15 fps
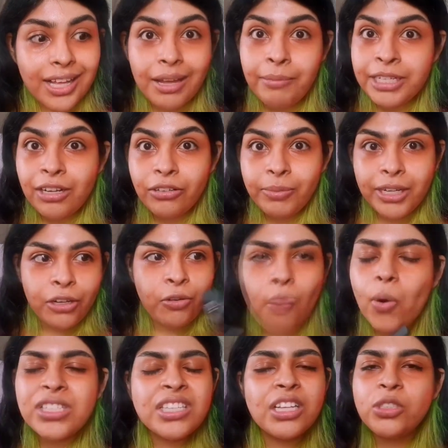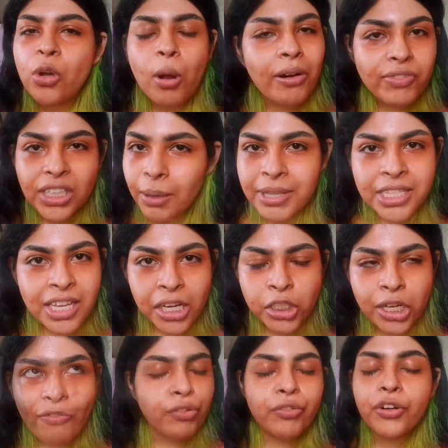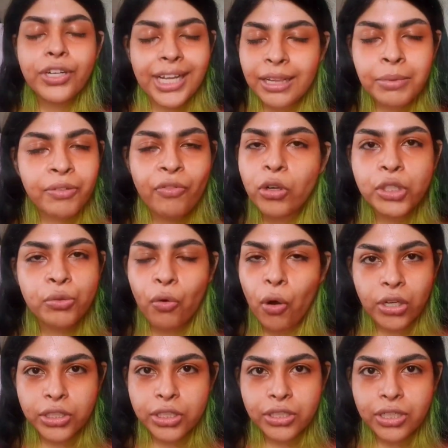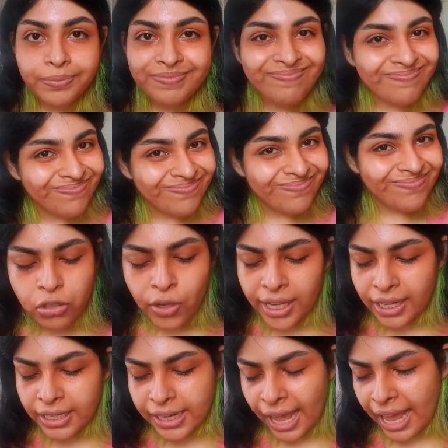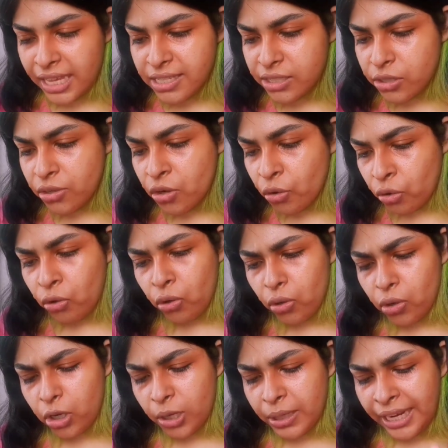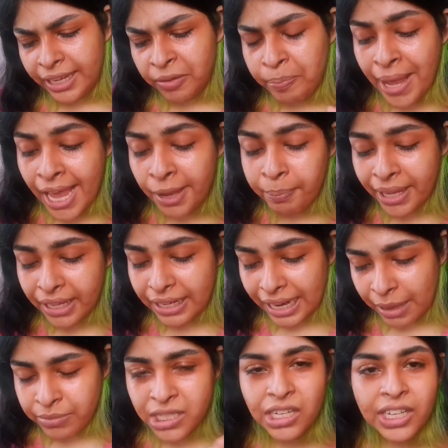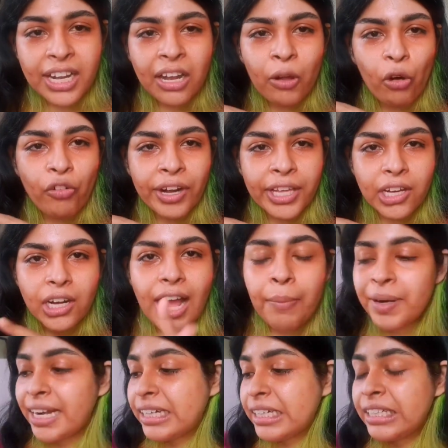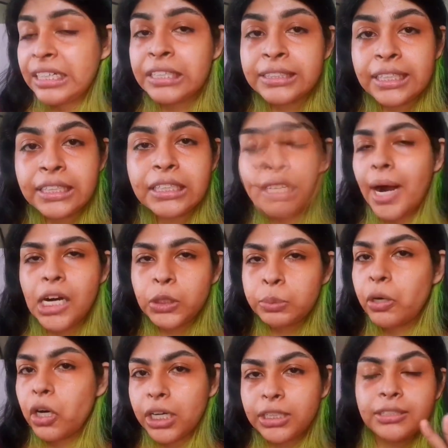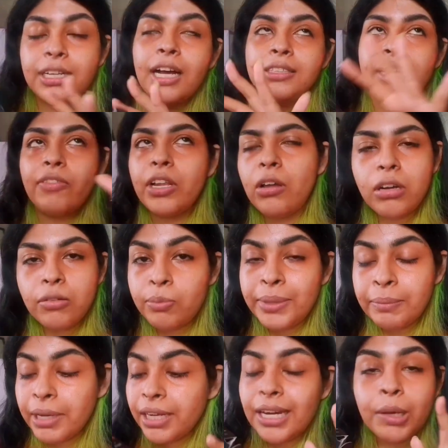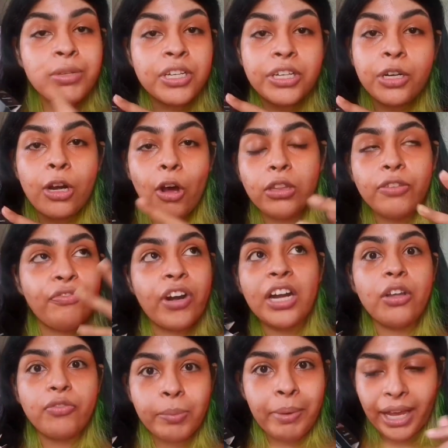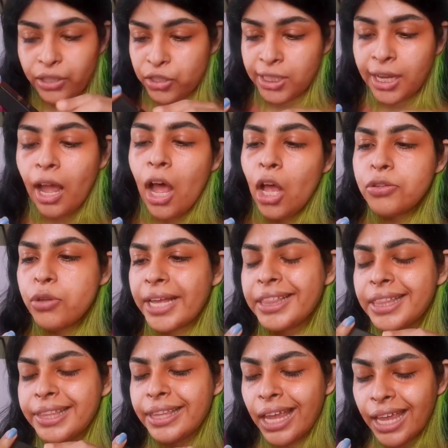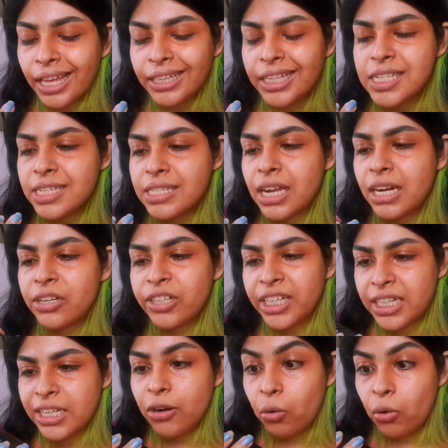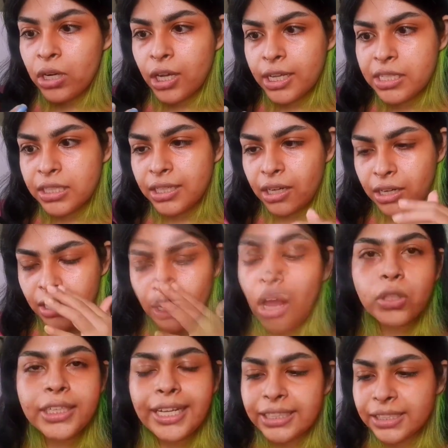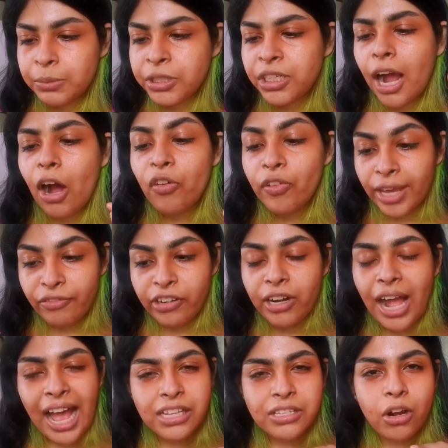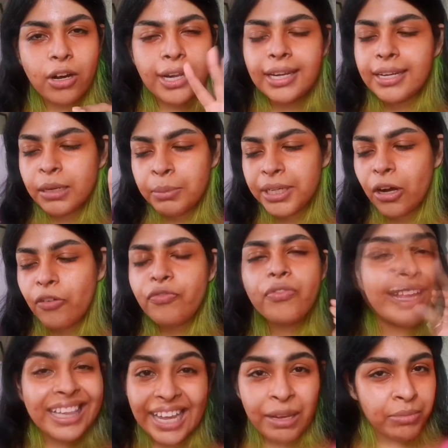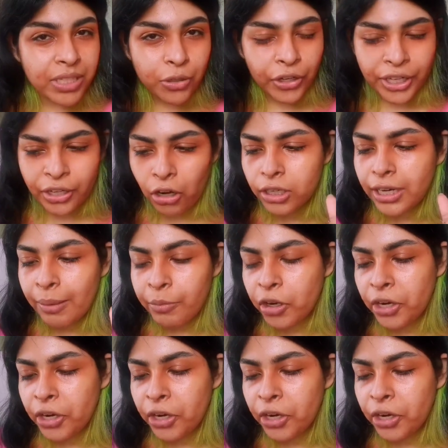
comment down below what's the job of the comment section if you don't tell me what you want so it has no like big big claims written over here. Apparently recent Mars products does have a lot of big big claims written on the front of the packaging. So I think this is a really old concealer. So the description however has got a little bit of claims going on. I'm